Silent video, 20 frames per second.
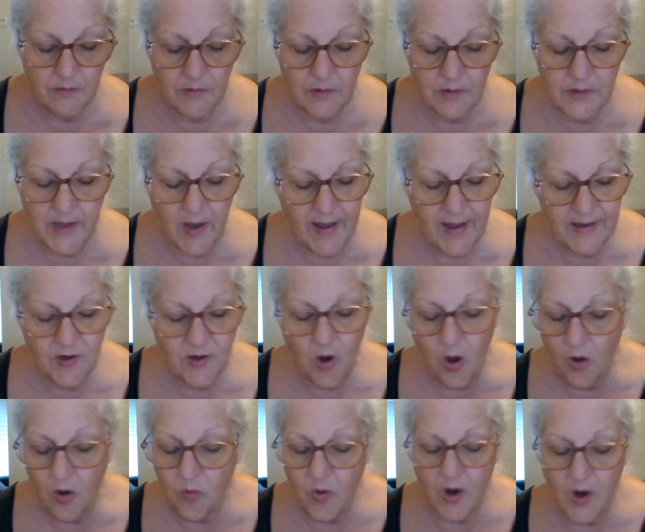they had to
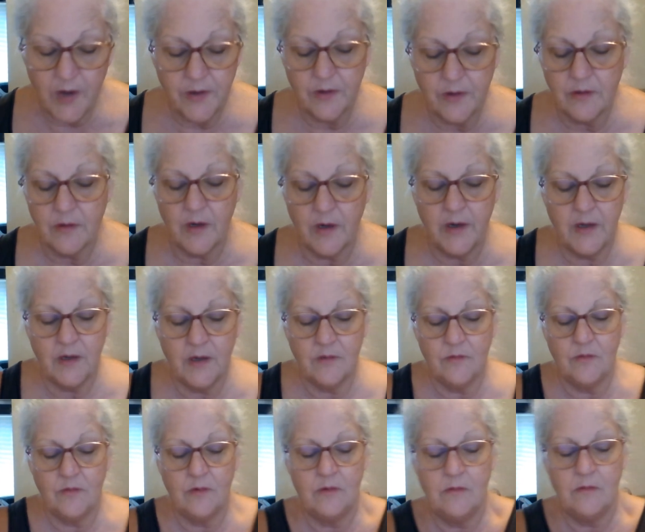haul water,
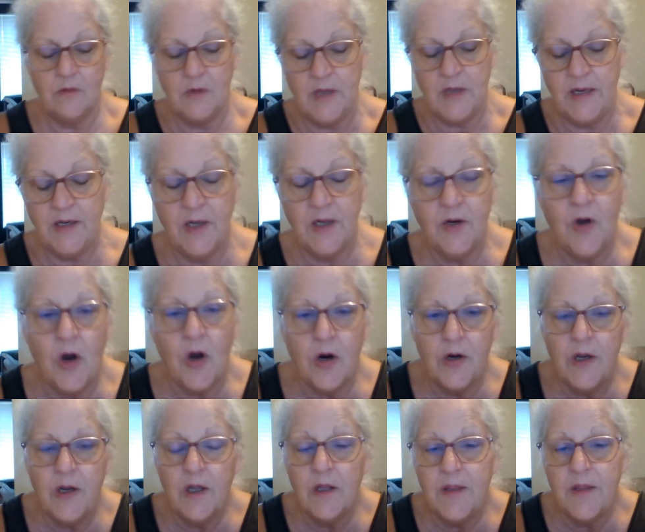and they did
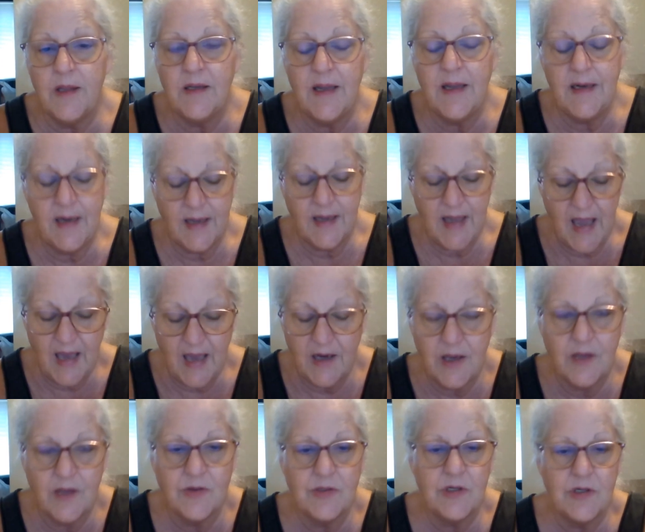gardening, and then they did
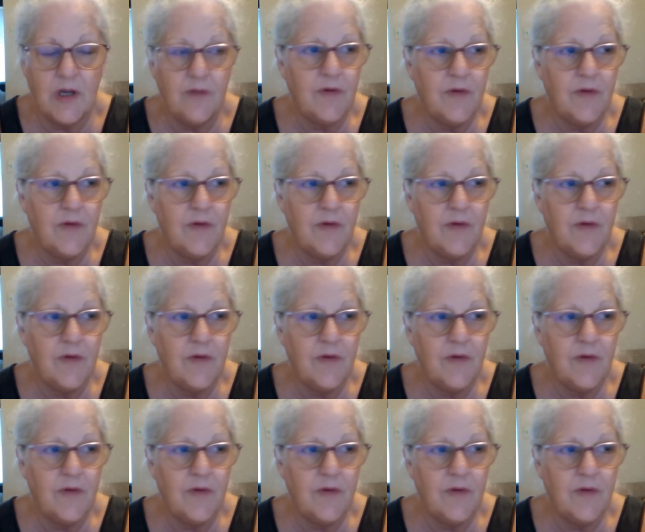canning and stuff.